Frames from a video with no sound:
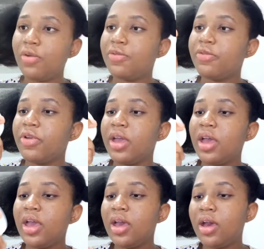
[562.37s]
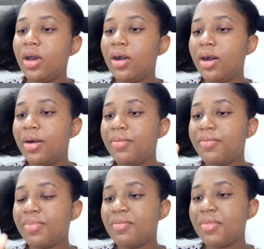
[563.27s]
of um,
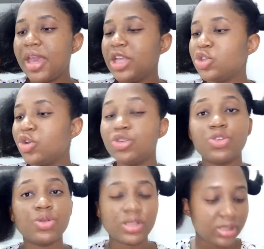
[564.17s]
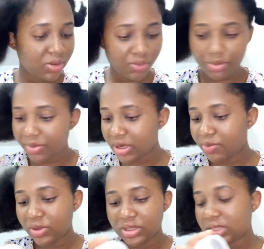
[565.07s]
edge control still remaining,
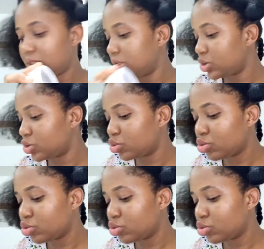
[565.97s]
but it's